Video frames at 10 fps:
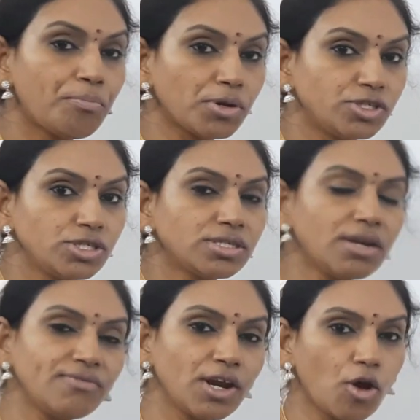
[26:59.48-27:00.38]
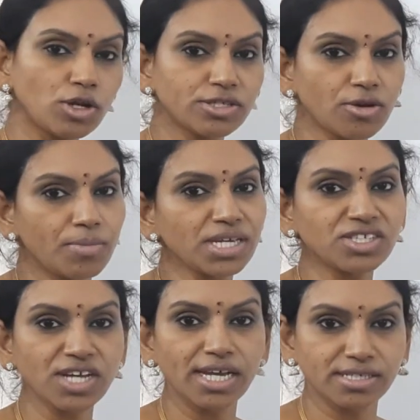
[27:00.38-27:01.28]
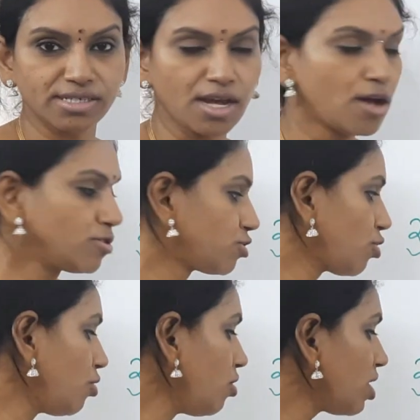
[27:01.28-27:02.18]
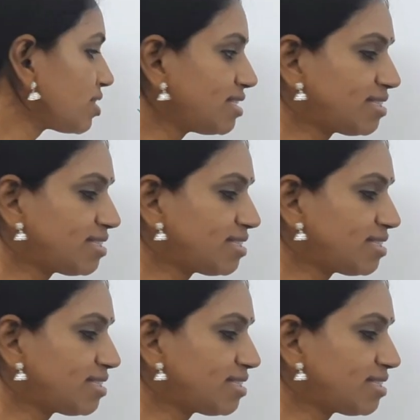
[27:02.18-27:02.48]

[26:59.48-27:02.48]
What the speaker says: position will also be changed. So the